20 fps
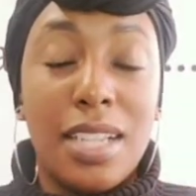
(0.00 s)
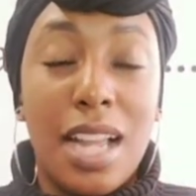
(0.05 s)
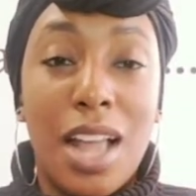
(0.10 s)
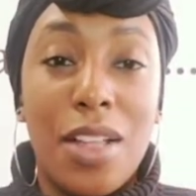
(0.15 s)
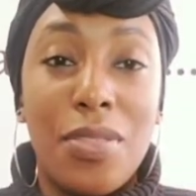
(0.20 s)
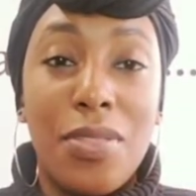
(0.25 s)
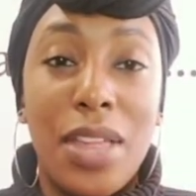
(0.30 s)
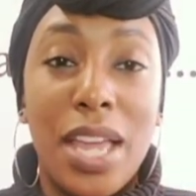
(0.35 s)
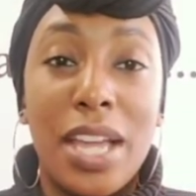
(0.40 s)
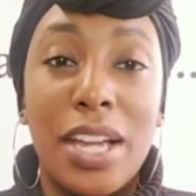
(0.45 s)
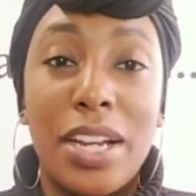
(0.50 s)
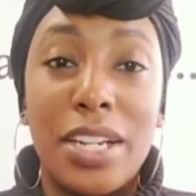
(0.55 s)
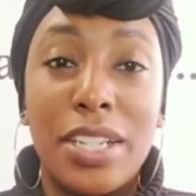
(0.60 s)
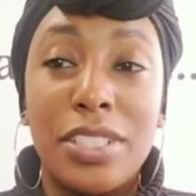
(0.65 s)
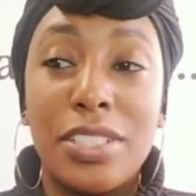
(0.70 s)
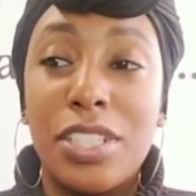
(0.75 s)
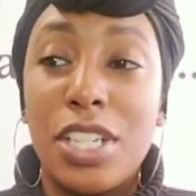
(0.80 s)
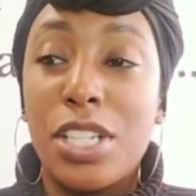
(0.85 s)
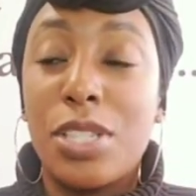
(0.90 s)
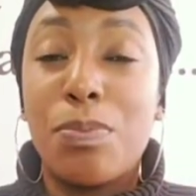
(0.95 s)
they're
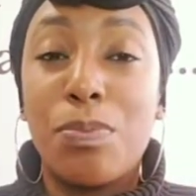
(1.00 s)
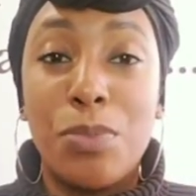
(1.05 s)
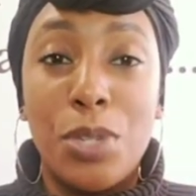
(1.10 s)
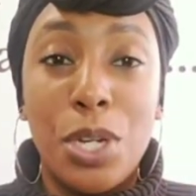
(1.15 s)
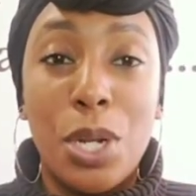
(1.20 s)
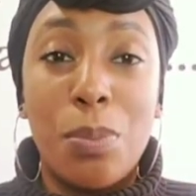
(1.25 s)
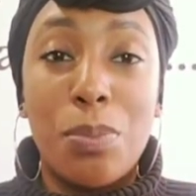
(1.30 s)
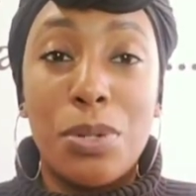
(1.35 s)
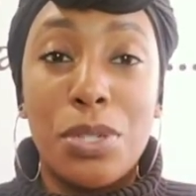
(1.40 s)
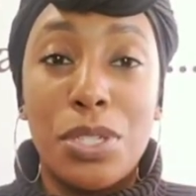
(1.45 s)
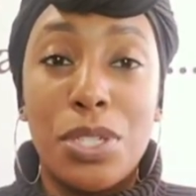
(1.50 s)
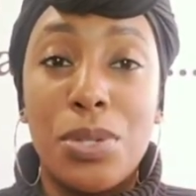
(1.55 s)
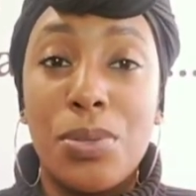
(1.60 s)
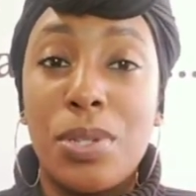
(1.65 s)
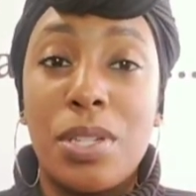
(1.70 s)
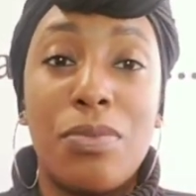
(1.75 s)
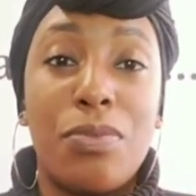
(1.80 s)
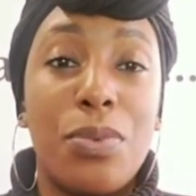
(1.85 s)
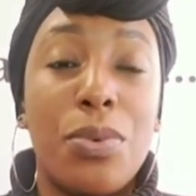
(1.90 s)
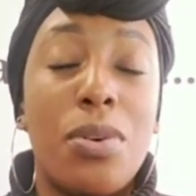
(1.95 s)
just,
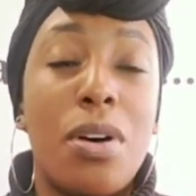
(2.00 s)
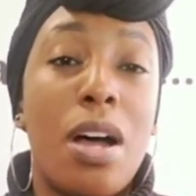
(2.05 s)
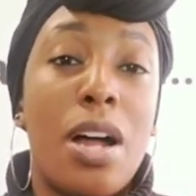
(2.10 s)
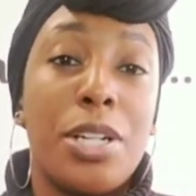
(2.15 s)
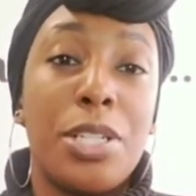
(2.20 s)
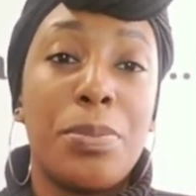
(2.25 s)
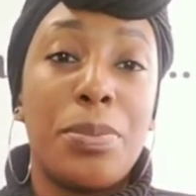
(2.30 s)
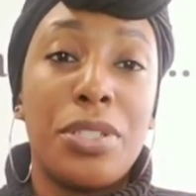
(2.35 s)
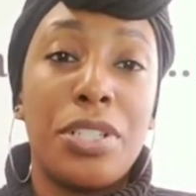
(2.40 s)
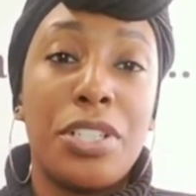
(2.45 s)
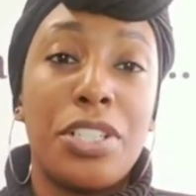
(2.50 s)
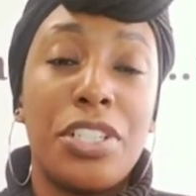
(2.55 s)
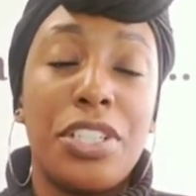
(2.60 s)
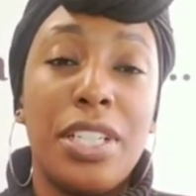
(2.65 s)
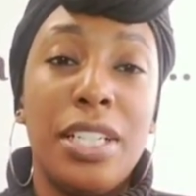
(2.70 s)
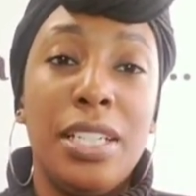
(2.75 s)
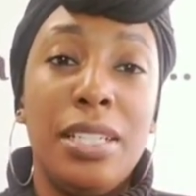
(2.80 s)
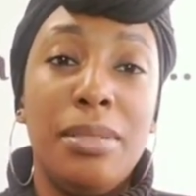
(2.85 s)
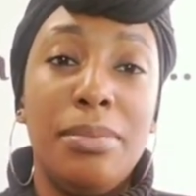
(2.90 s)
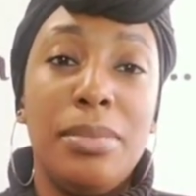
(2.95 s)
pursuing full
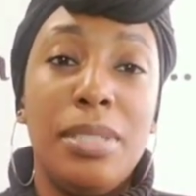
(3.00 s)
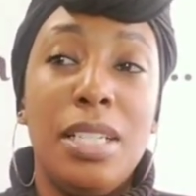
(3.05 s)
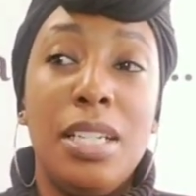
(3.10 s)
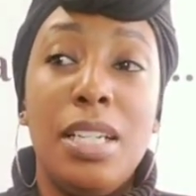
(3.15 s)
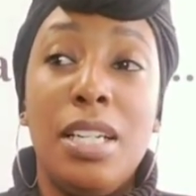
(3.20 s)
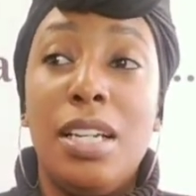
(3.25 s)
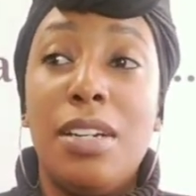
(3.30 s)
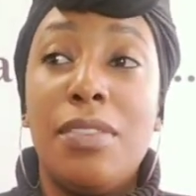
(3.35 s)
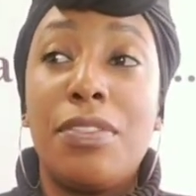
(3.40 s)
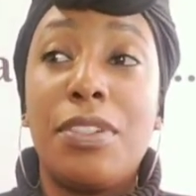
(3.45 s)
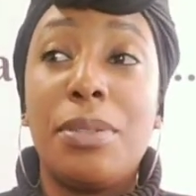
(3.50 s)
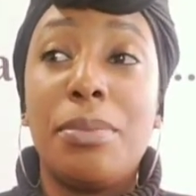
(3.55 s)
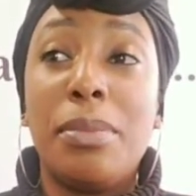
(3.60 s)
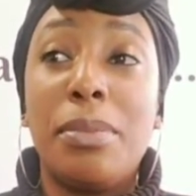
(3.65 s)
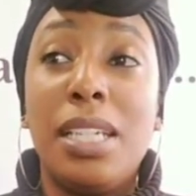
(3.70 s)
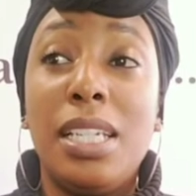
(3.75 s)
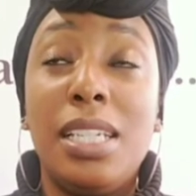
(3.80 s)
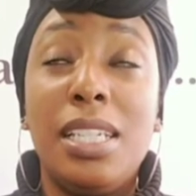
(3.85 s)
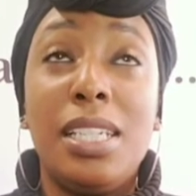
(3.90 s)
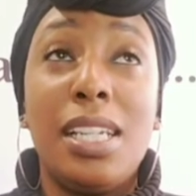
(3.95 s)
entrepreneurship. For
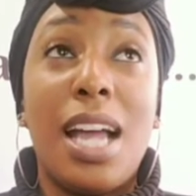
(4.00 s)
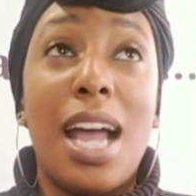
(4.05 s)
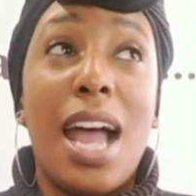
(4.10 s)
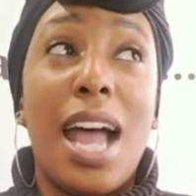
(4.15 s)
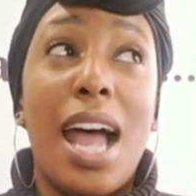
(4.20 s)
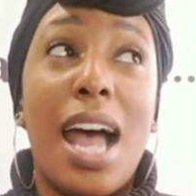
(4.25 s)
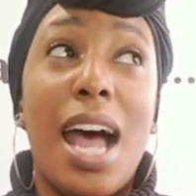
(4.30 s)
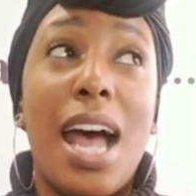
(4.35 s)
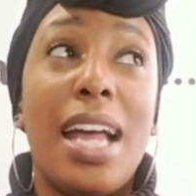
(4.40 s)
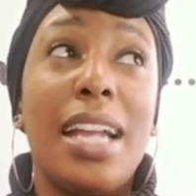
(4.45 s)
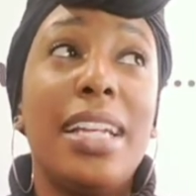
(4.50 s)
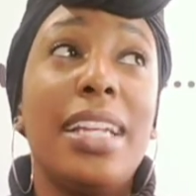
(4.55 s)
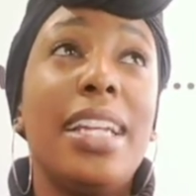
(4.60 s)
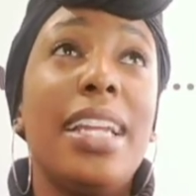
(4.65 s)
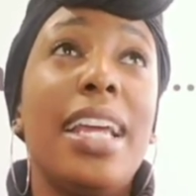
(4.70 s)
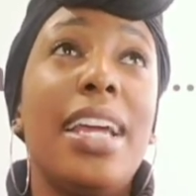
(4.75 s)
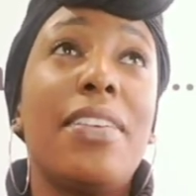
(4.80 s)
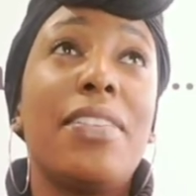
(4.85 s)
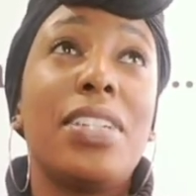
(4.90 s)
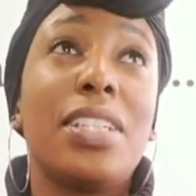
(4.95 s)
me, I
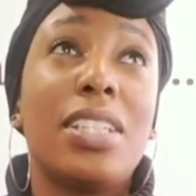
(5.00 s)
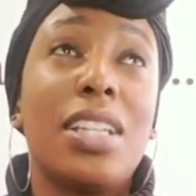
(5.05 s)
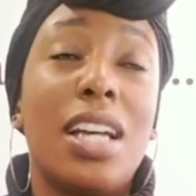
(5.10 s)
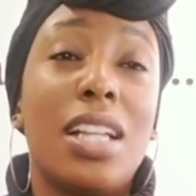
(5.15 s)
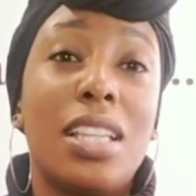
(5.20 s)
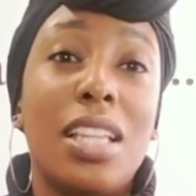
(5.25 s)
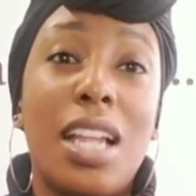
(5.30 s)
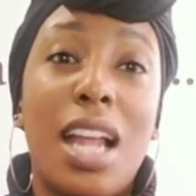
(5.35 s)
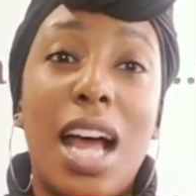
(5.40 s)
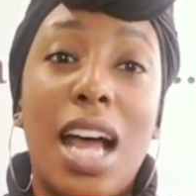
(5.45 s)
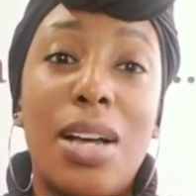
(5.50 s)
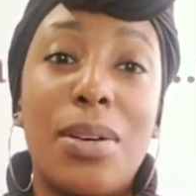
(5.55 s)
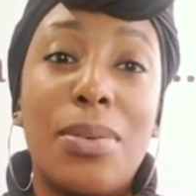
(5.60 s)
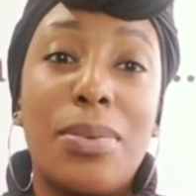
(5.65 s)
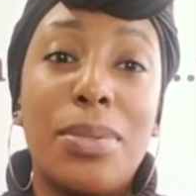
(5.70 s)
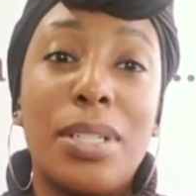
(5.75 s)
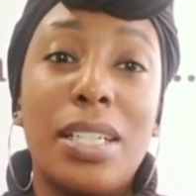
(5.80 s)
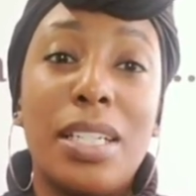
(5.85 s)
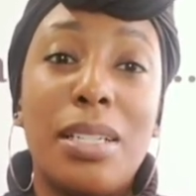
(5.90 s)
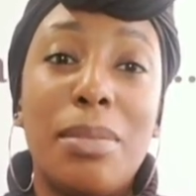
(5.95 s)
never thought that I
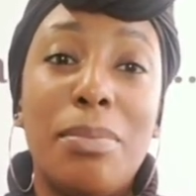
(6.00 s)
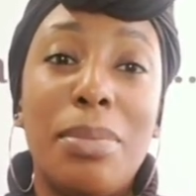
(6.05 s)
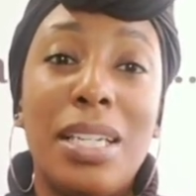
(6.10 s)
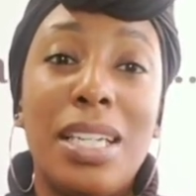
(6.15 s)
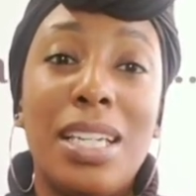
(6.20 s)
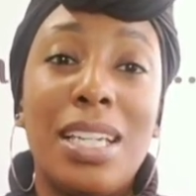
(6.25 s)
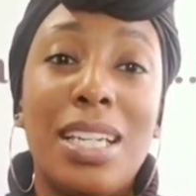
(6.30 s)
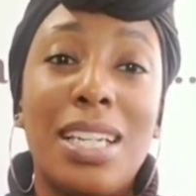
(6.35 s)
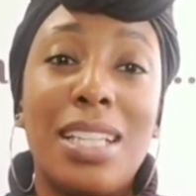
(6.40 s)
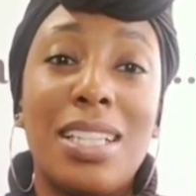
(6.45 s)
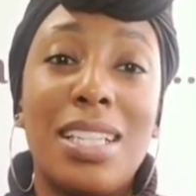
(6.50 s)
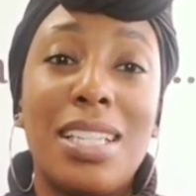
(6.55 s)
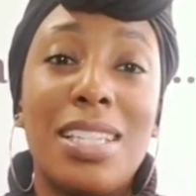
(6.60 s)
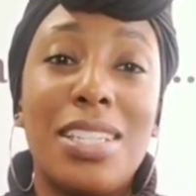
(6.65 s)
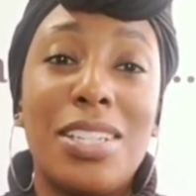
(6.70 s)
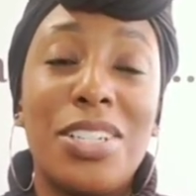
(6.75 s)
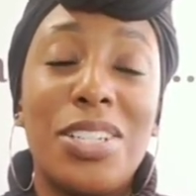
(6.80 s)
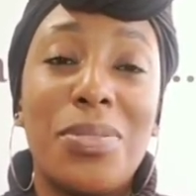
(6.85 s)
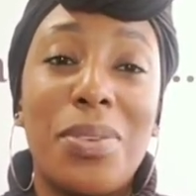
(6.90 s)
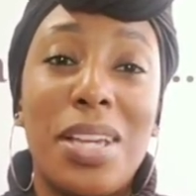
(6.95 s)
would be in this
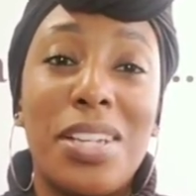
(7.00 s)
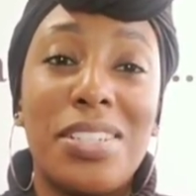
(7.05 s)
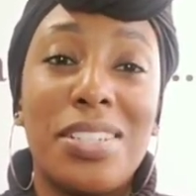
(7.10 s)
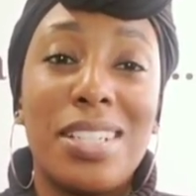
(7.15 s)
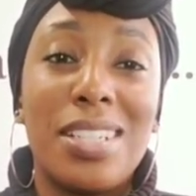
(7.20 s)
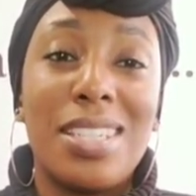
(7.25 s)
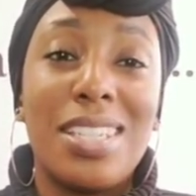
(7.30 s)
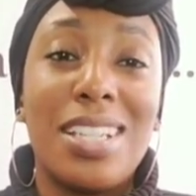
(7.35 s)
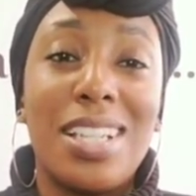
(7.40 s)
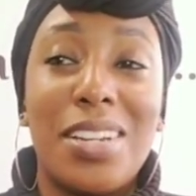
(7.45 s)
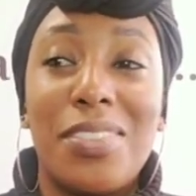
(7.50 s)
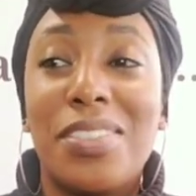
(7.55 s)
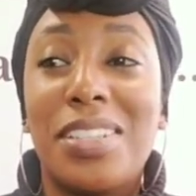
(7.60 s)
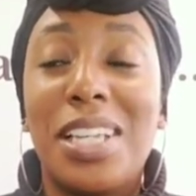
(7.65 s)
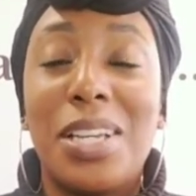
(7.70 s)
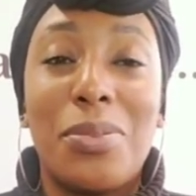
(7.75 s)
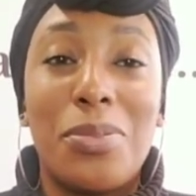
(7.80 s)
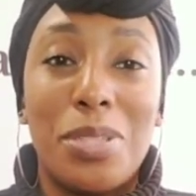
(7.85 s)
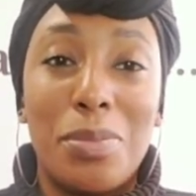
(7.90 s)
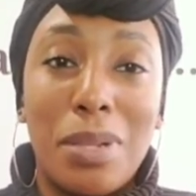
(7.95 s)
situation until
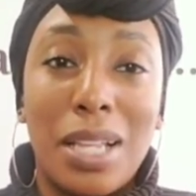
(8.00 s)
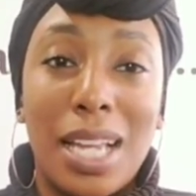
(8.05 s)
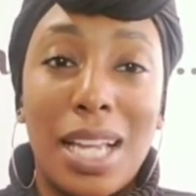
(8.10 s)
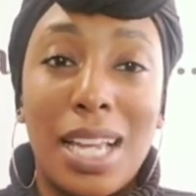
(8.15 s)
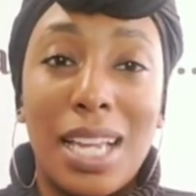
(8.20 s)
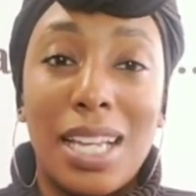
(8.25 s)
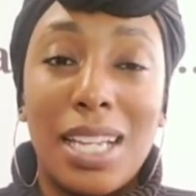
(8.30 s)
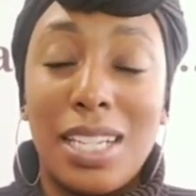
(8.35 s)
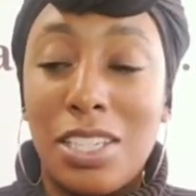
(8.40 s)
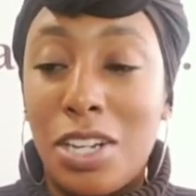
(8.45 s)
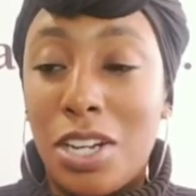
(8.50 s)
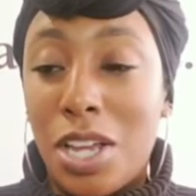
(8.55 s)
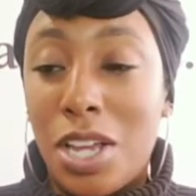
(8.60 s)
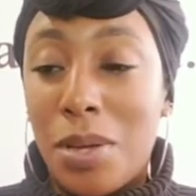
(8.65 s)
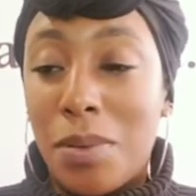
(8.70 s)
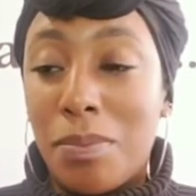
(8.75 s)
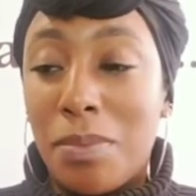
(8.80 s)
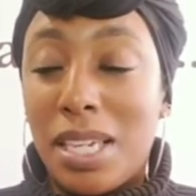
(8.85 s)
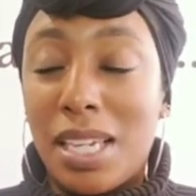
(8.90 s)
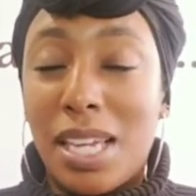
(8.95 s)
everything was planned.
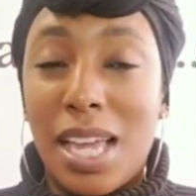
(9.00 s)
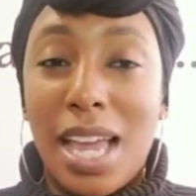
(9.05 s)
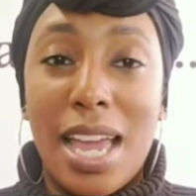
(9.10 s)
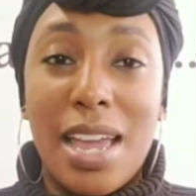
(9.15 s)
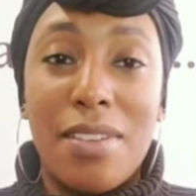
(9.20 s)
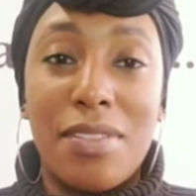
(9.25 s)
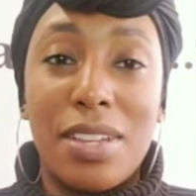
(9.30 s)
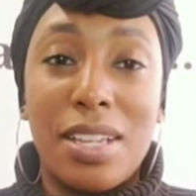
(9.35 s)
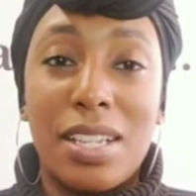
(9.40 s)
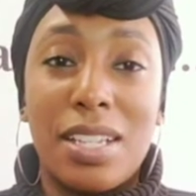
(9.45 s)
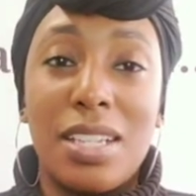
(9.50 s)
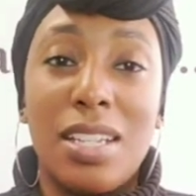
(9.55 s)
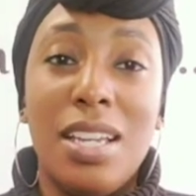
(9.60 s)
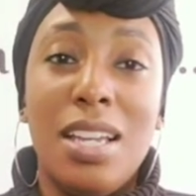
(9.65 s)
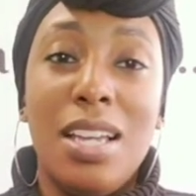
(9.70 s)
Me having